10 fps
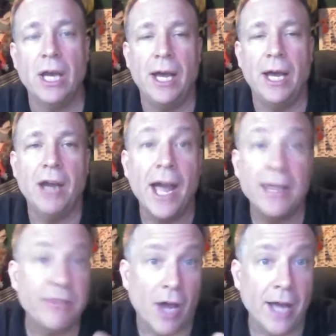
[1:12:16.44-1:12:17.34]
and i
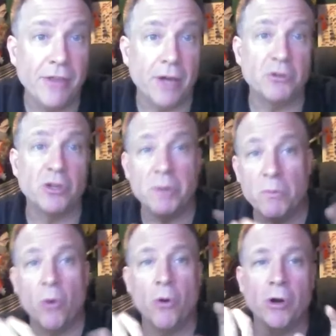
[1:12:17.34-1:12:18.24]
i thought it was going to be
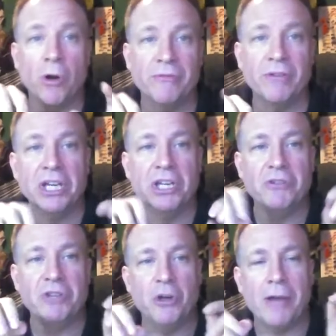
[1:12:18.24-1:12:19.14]
more of
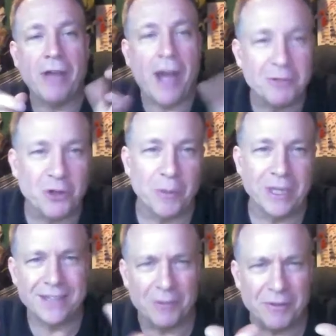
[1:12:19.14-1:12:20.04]
you know I, I was hoping to
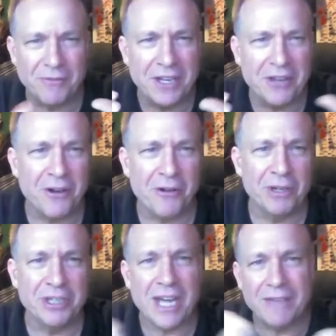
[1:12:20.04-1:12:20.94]
get there with video
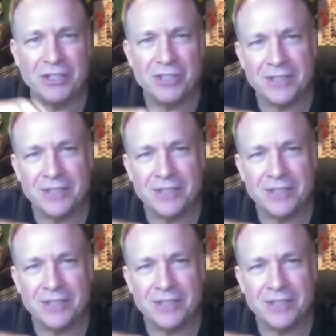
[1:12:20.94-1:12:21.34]
and you have the chicks